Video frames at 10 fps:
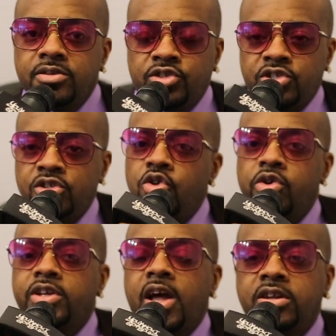just
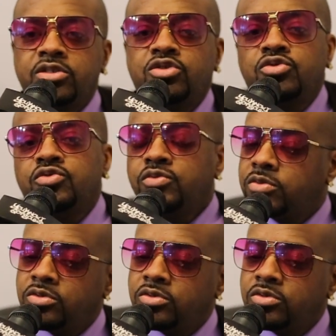knowing how to do,